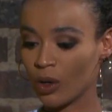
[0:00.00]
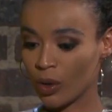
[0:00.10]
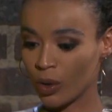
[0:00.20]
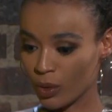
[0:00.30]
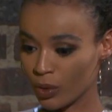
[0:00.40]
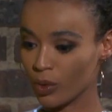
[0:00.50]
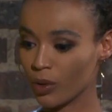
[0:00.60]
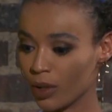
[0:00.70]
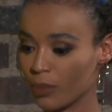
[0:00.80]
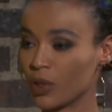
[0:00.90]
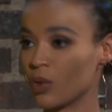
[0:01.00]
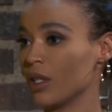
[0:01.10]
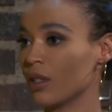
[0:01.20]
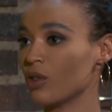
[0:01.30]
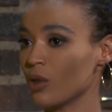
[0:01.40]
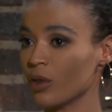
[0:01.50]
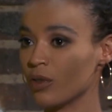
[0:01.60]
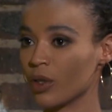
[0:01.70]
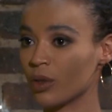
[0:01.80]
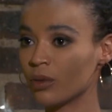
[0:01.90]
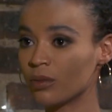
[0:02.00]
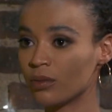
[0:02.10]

who, between the two of you,